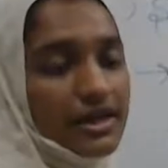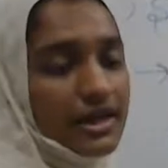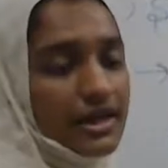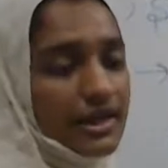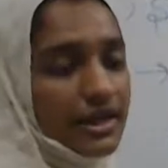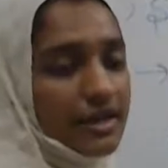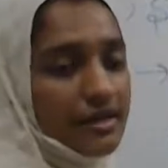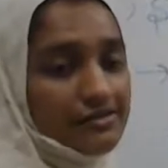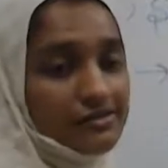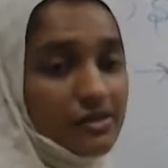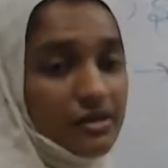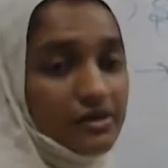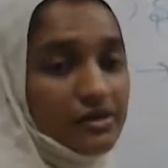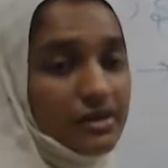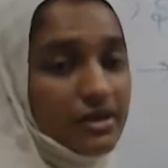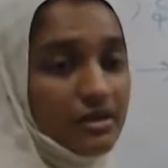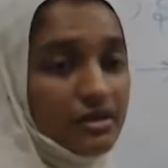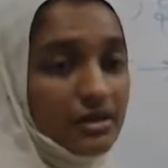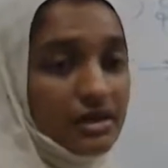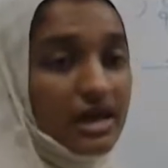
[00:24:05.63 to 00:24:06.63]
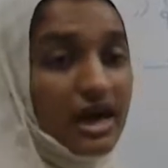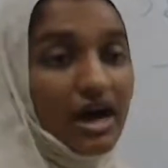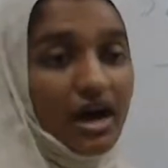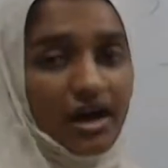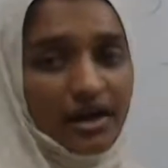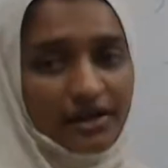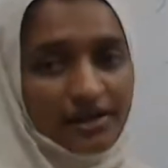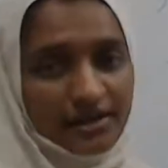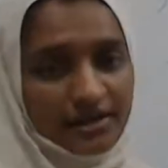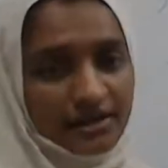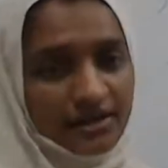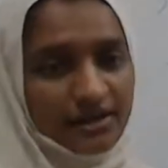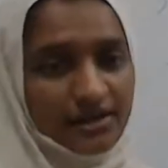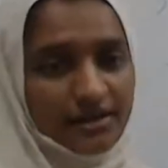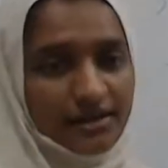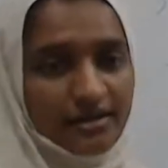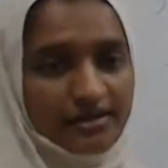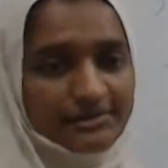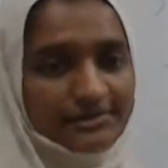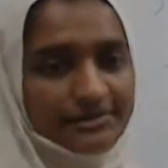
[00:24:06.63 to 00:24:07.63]
areas or the garden
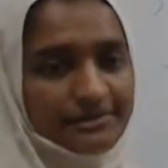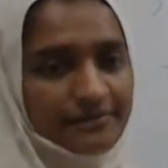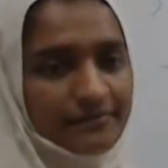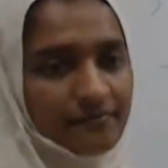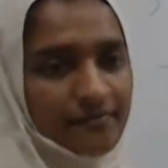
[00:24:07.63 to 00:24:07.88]
areas,